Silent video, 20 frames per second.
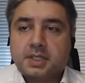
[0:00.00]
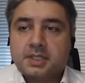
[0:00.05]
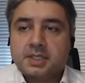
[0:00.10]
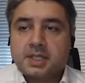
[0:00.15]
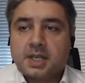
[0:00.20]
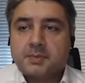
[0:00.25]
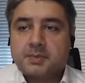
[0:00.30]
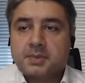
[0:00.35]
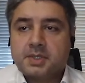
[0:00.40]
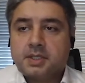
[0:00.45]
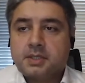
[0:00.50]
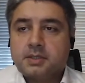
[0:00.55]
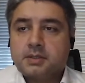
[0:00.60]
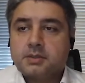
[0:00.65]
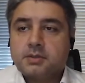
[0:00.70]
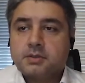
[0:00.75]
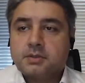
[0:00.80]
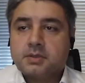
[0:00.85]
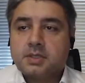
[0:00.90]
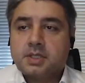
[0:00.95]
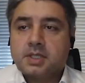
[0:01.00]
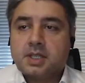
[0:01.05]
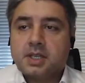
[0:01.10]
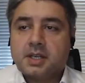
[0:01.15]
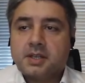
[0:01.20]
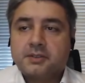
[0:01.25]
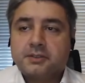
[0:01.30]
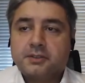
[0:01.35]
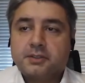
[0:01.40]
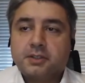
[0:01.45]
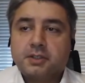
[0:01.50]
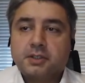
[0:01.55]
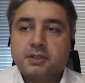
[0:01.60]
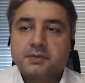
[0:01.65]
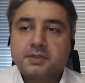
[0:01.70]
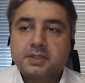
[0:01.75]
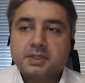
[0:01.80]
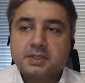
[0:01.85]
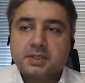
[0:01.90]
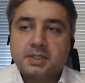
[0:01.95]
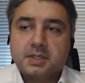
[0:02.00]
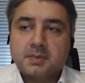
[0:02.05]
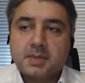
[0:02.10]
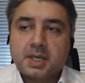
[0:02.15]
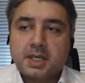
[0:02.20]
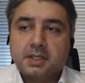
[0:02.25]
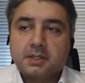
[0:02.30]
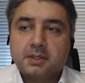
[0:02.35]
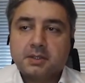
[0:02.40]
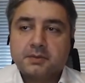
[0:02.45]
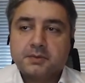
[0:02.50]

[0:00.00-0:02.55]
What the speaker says: adapting to the unserviced demand